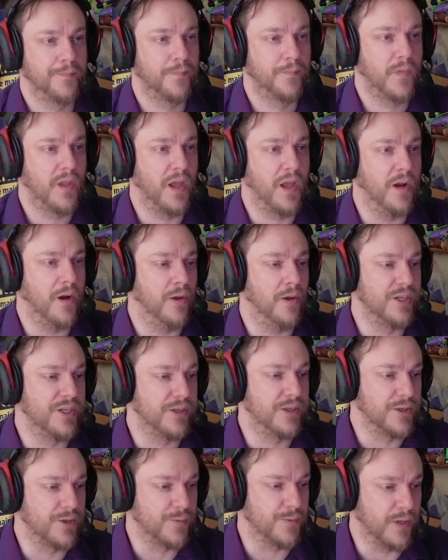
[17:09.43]
I know this
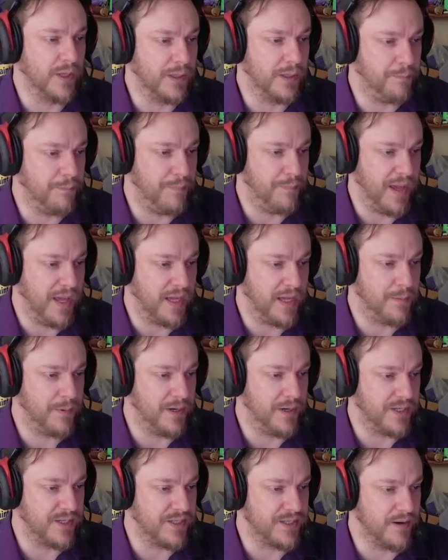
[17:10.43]
looks really big, but
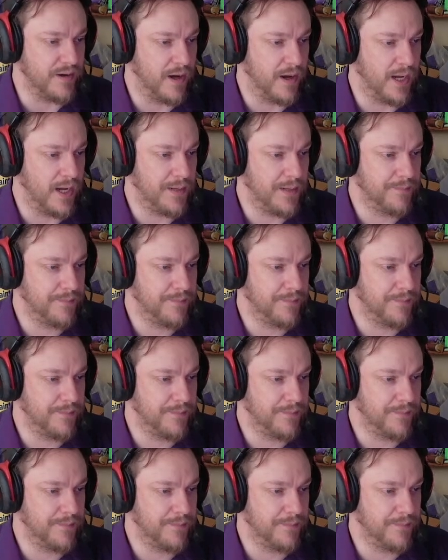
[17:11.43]
it's not.